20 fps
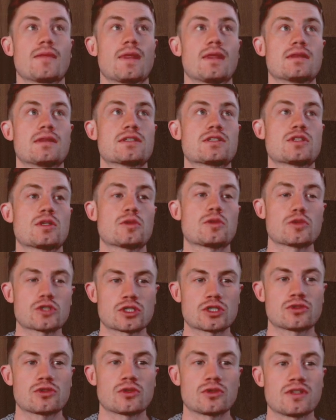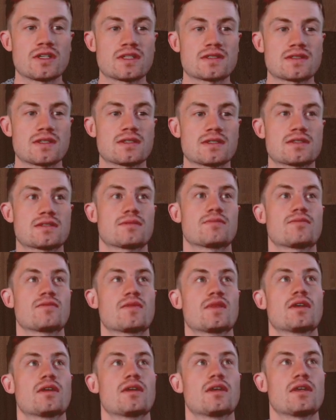the solution to this is
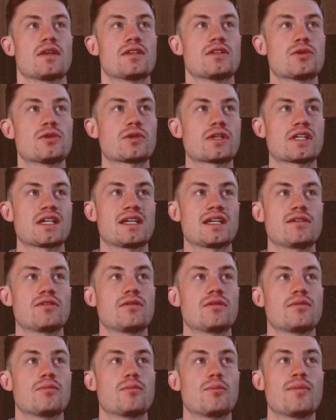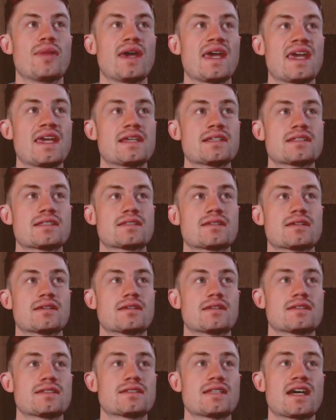you can paste
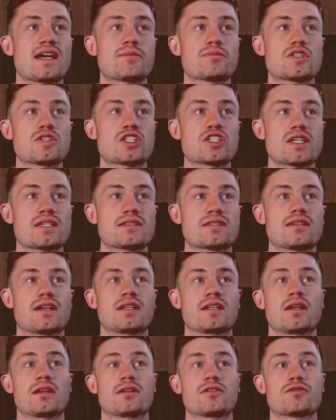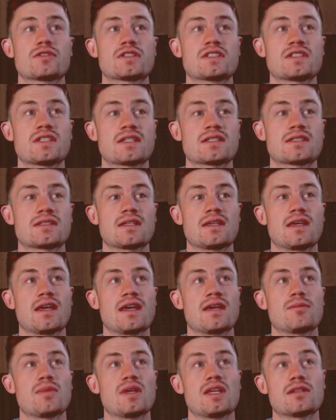some chess 960
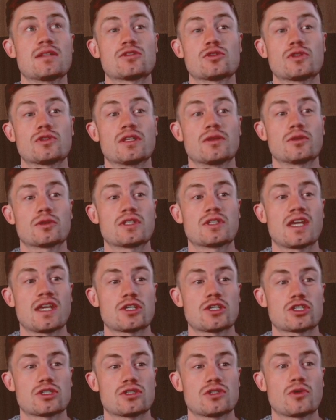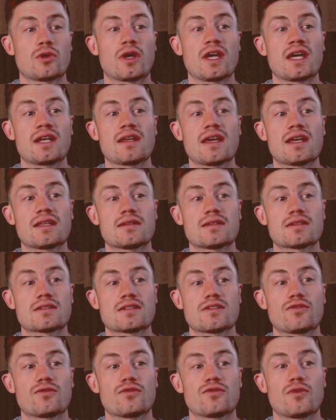game into the notation. You can get
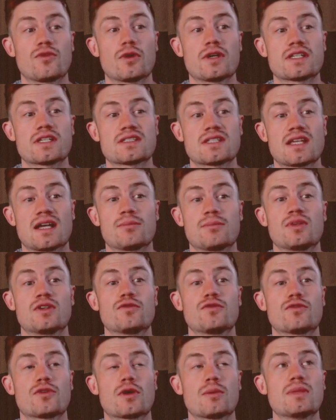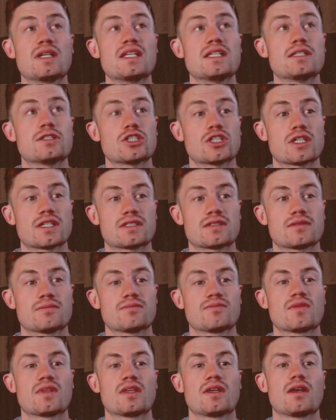this, for example, from lead chess.
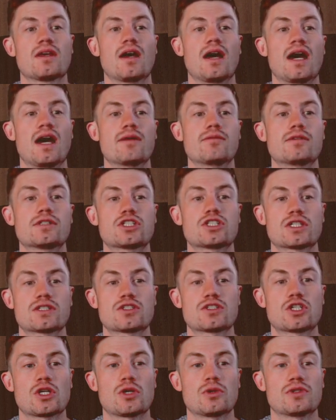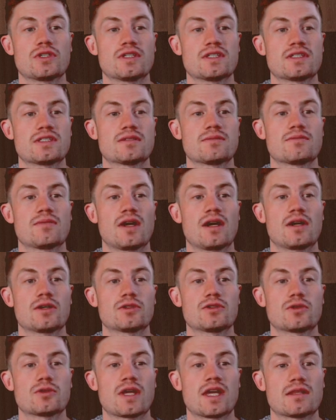I will just show this, how
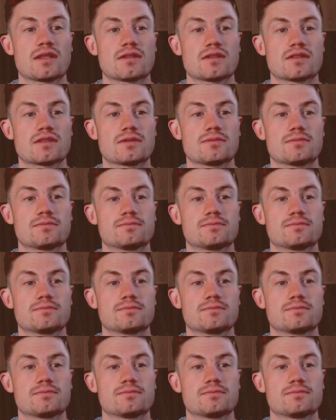to get this.